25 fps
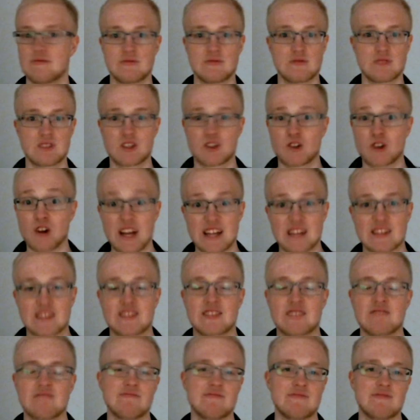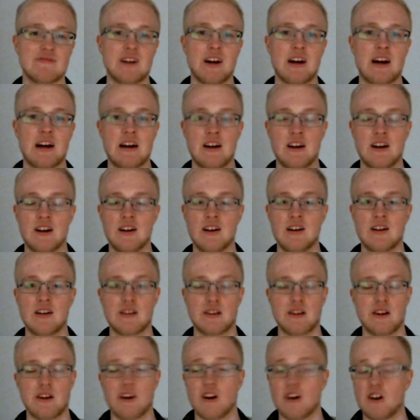Great.
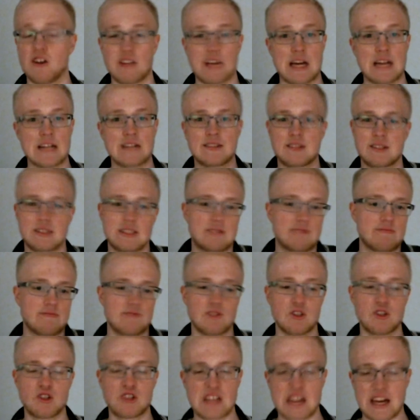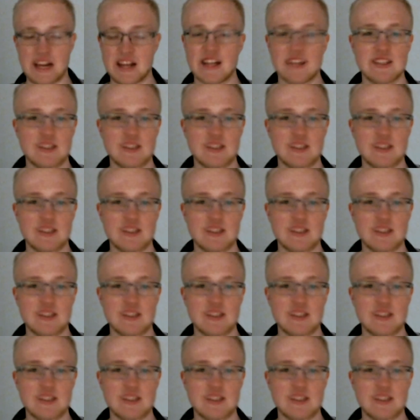You know, I guess